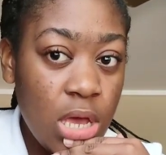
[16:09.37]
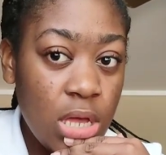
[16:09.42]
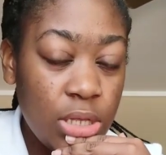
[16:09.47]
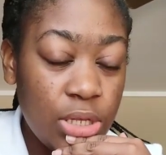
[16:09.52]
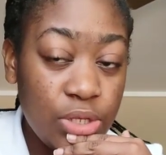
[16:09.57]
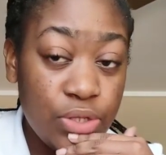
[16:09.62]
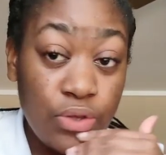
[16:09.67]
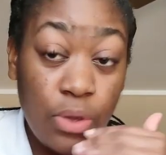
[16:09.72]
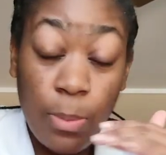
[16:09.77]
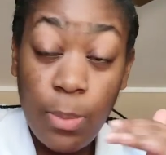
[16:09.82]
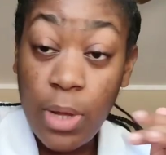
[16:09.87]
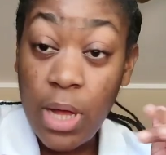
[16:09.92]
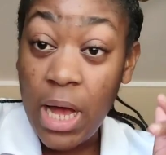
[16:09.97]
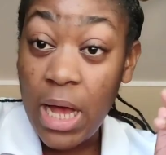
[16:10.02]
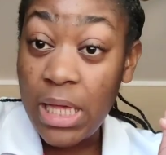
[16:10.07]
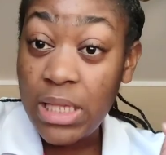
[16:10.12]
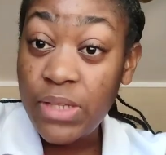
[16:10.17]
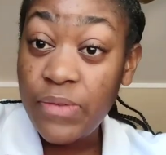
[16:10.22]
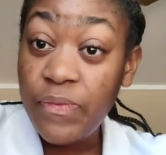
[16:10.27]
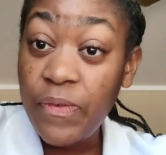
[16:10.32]
There's something
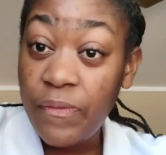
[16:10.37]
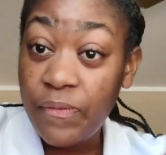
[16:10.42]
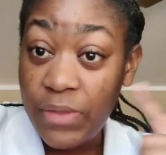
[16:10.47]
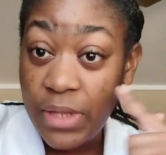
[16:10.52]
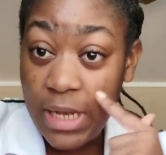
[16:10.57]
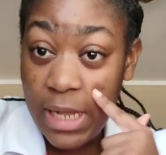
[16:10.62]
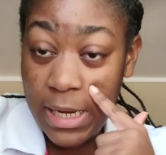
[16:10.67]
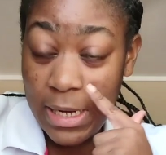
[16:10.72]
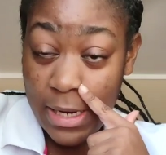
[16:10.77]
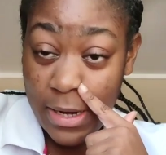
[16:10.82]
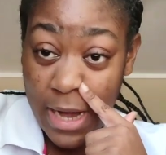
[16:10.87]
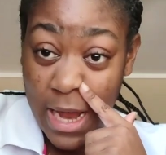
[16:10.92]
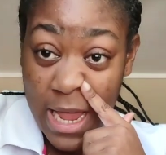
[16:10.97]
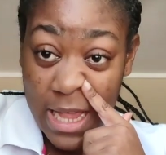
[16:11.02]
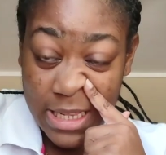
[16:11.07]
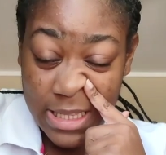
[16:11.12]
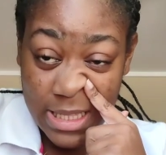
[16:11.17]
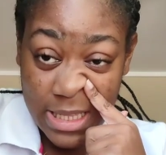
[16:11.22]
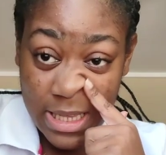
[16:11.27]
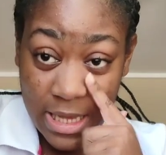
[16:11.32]
costs $50,
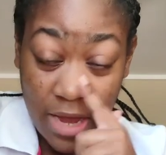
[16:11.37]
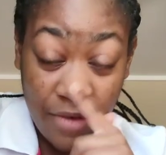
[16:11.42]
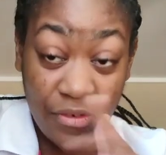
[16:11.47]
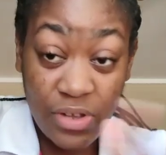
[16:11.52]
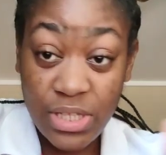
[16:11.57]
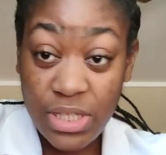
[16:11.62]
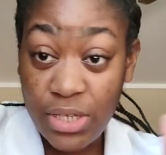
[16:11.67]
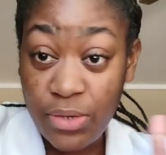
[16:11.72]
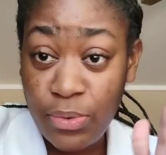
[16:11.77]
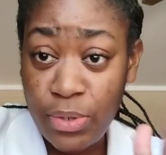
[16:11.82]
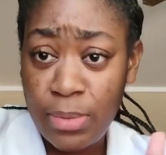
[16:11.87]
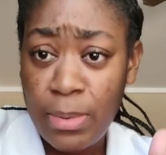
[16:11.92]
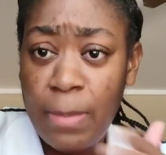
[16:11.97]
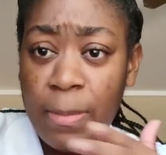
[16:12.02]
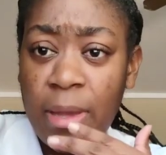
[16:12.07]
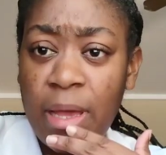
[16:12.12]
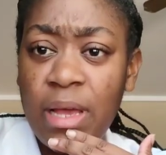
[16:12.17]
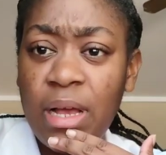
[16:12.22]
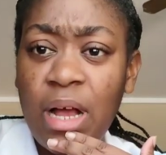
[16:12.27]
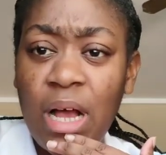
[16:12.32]
right? Everything what I
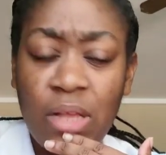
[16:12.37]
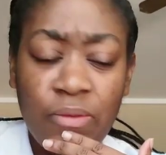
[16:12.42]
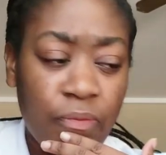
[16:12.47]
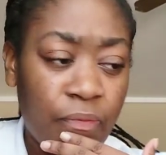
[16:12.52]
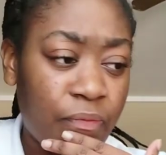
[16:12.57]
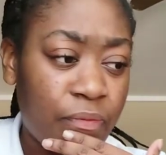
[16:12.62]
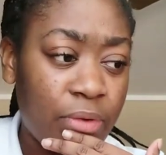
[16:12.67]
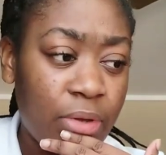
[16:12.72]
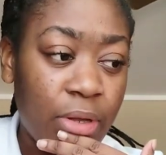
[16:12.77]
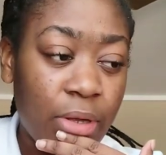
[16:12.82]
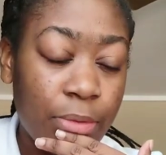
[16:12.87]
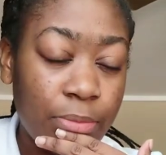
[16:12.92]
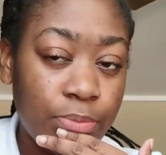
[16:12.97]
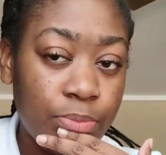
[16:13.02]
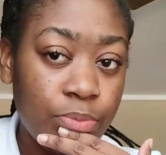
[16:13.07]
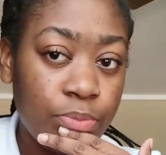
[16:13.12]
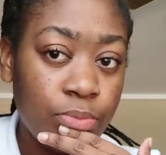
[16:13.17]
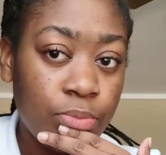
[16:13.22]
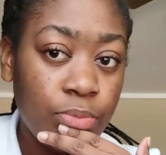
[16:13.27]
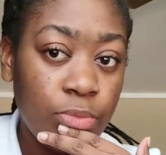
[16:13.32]
buy costs $50.
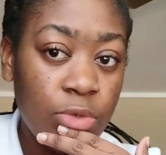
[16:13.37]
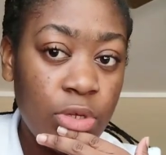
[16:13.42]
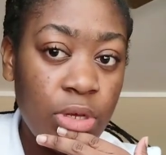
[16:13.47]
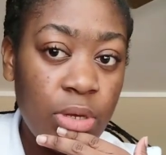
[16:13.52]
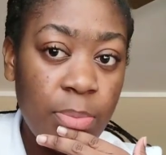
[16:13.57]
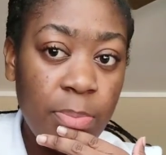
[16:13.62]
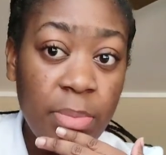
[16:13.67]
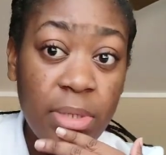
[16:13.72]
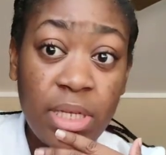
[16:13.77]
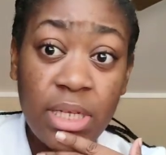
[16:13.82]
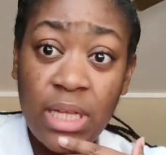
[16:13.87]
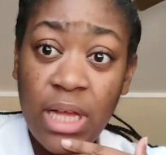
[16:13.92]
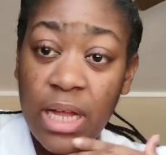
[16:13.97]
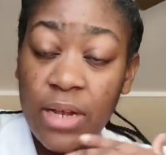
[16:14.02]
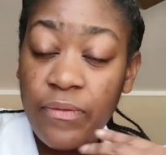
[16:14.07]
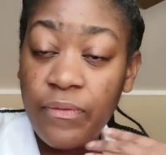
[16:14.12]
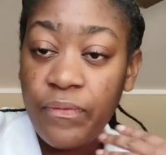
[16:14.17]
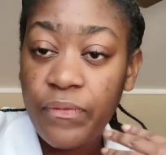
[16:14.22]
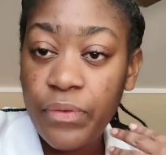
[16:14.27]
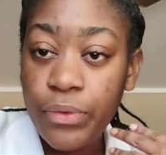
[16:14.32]
But it
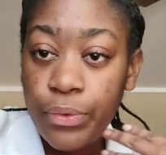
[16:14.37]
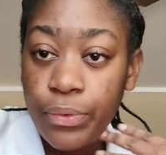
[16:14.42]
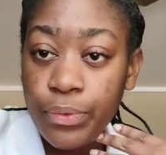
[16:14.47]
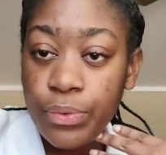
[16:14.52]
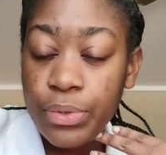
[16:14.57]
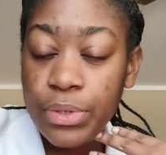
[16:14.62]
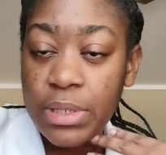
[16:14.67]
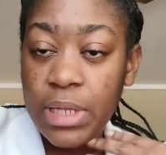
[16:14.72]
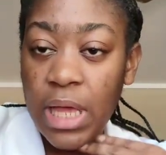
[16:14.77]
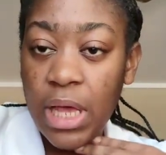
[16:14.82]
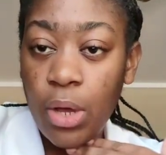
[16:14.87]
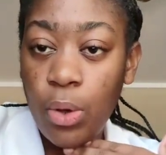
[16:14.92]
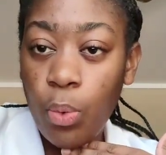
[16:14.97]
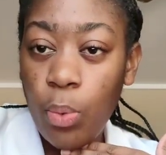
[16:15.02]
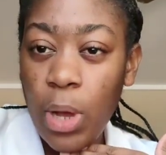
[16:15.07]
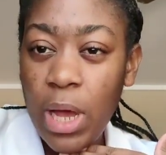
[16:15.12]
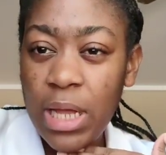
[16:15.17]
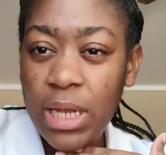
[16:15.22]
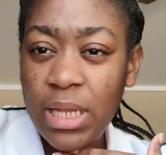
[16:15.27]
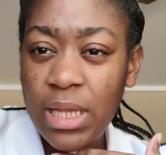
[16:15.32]
confused, like,
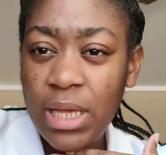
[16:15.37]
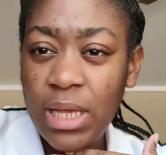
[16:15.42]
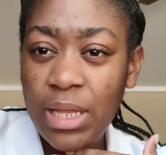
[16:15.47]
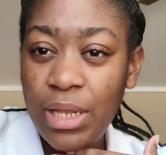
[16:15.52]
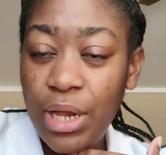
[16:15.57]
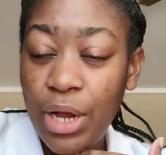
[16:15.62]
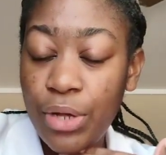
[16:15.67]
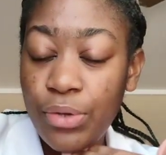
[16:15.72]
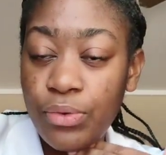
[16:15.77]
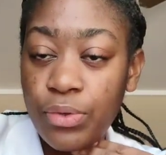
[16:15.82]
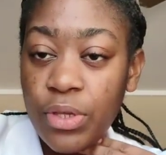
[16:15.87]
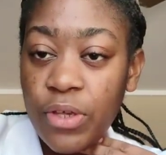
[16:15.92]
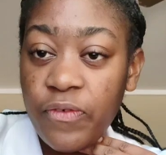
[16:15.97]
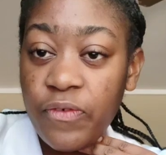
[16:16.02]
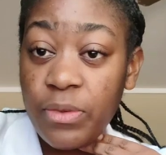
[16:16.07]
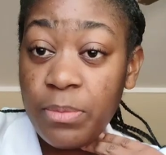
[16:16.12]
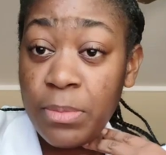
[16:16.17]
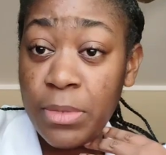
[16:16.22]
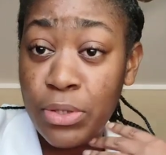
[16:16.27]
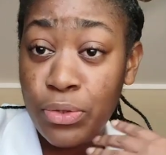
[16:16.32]
why the hell are you
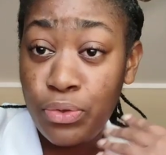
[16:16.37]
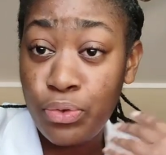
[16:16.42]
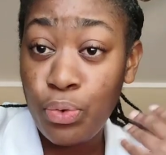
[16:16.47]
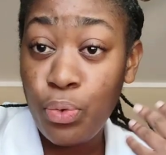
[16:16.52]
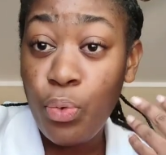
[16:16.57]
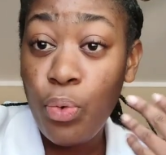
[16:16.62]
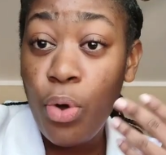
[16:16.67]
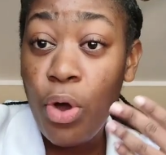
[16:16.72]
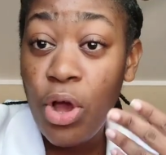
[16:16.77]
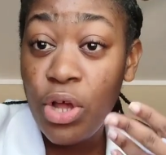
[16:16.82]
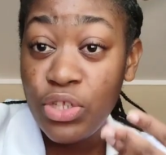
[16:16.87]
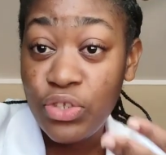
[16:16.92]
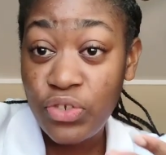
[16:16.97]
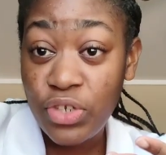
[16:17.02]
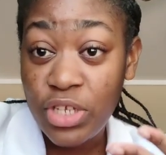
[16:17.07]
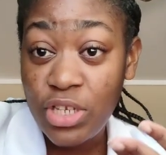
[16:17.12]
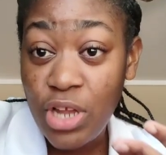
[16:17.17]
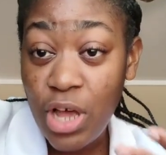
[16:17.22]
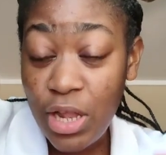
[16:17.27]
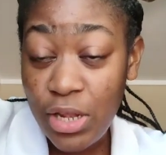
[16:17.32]
giving me
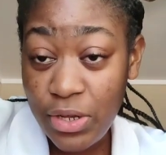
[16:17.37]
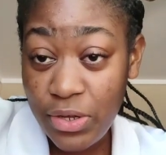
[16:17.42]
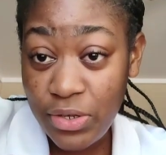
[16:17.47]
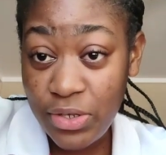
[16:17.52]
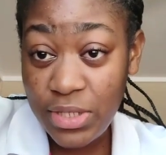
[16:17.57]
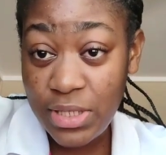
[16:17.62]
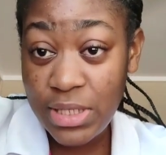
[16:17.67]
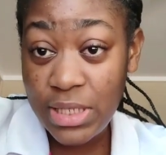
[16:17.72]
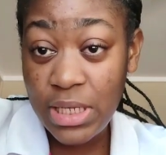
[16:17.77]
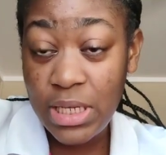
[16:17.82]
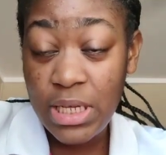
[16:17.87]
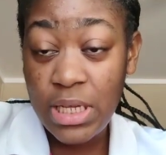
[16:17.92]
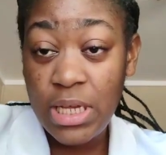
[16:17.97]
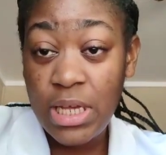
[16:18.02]
$200